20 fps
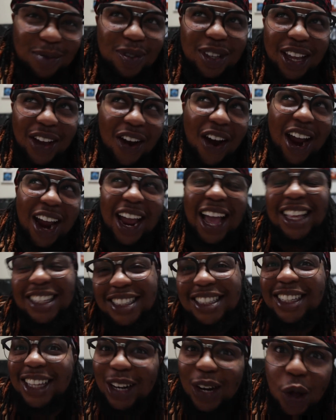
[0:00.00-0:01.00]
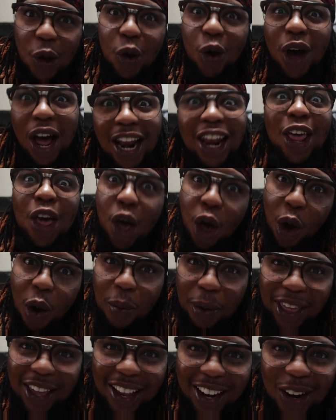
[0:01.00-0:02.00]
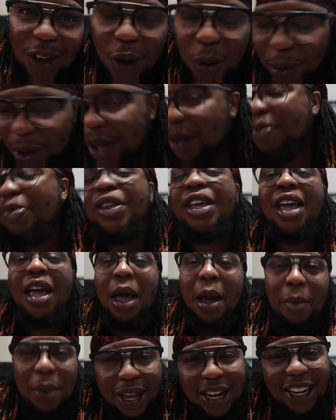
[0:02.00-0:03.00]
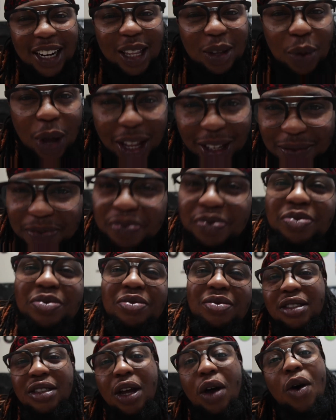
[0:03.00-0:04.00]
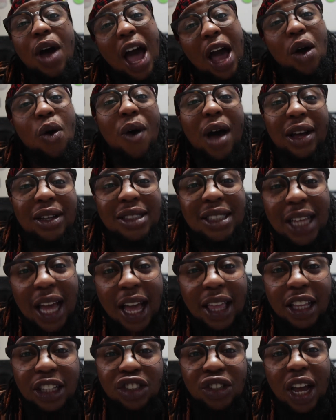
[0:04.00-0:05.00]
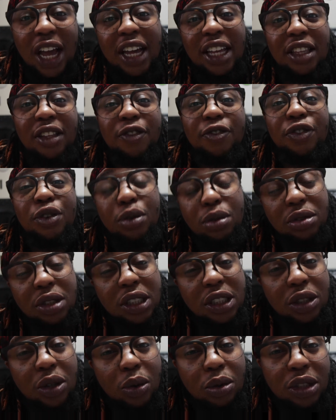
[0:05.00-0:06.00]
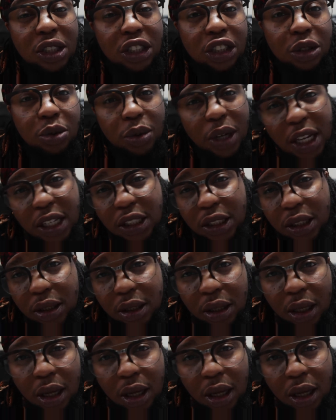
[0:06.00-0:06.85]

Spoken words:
me. All right, I see a little bit. But anyway, so I go outside to try and diffuse this whole situation.